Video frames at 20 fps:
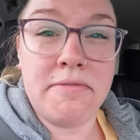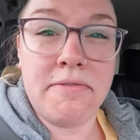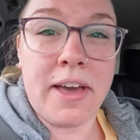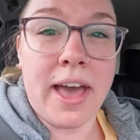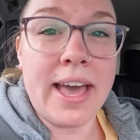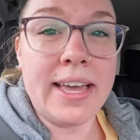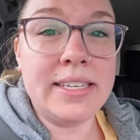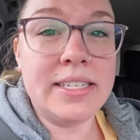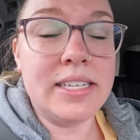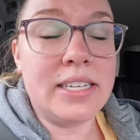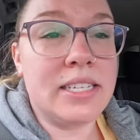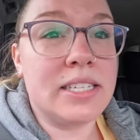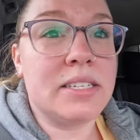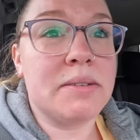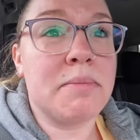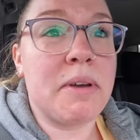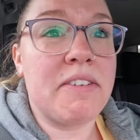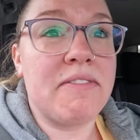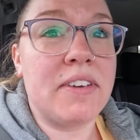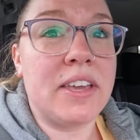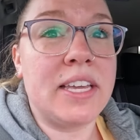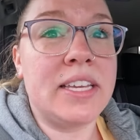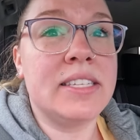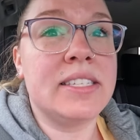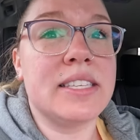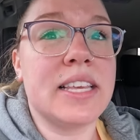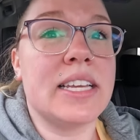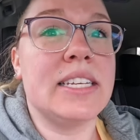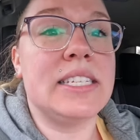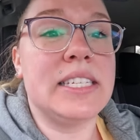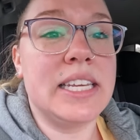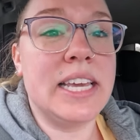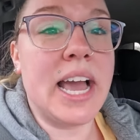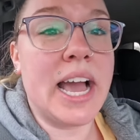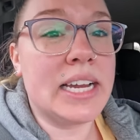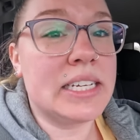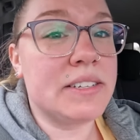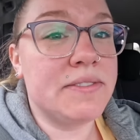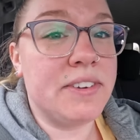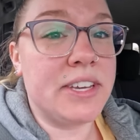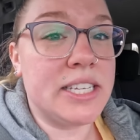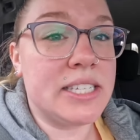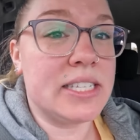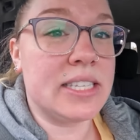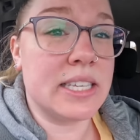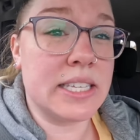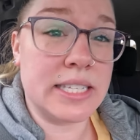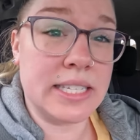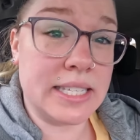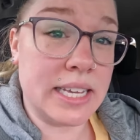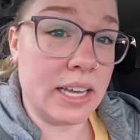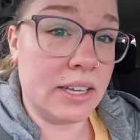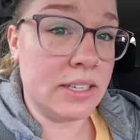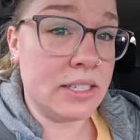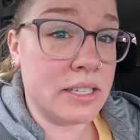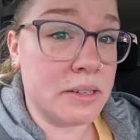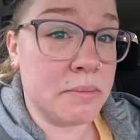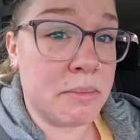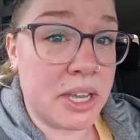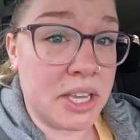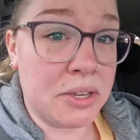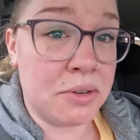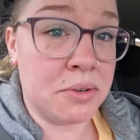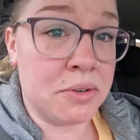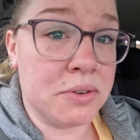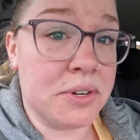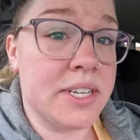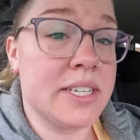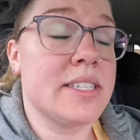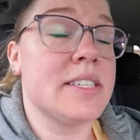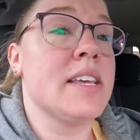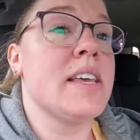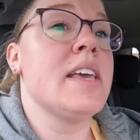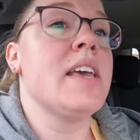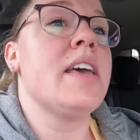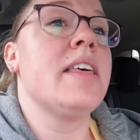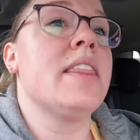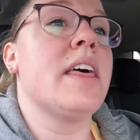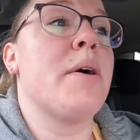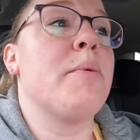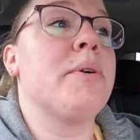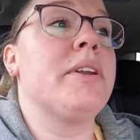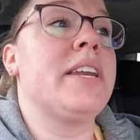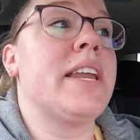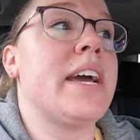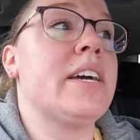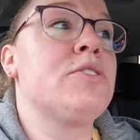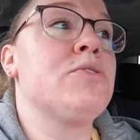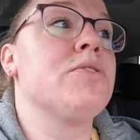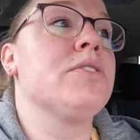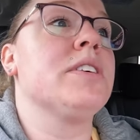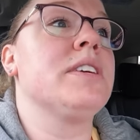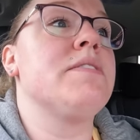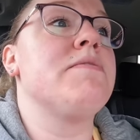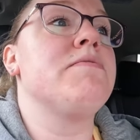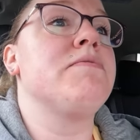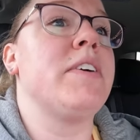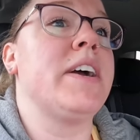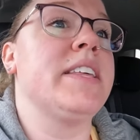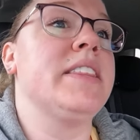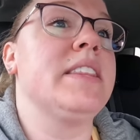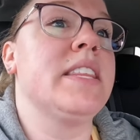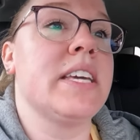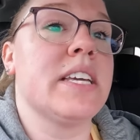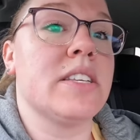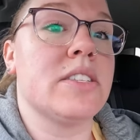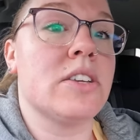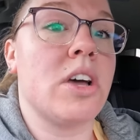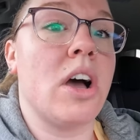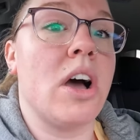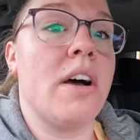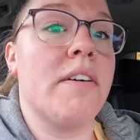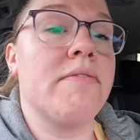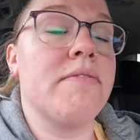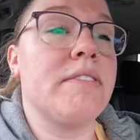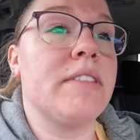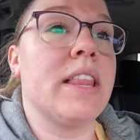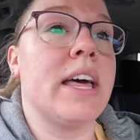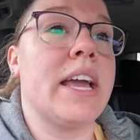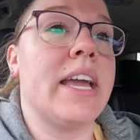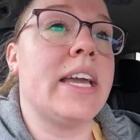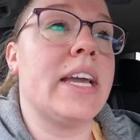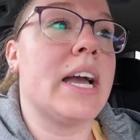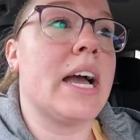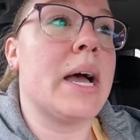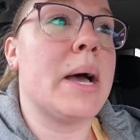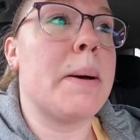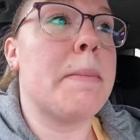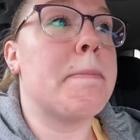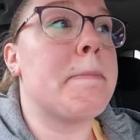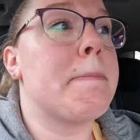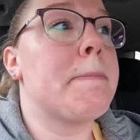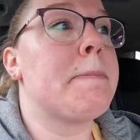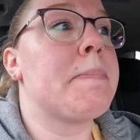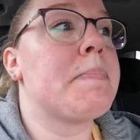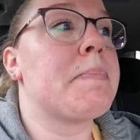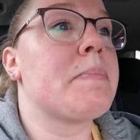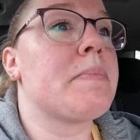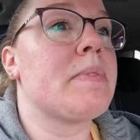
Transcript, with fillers: fat into my veins that deactivates the cells in my uterus that would naturally fight things off, like um,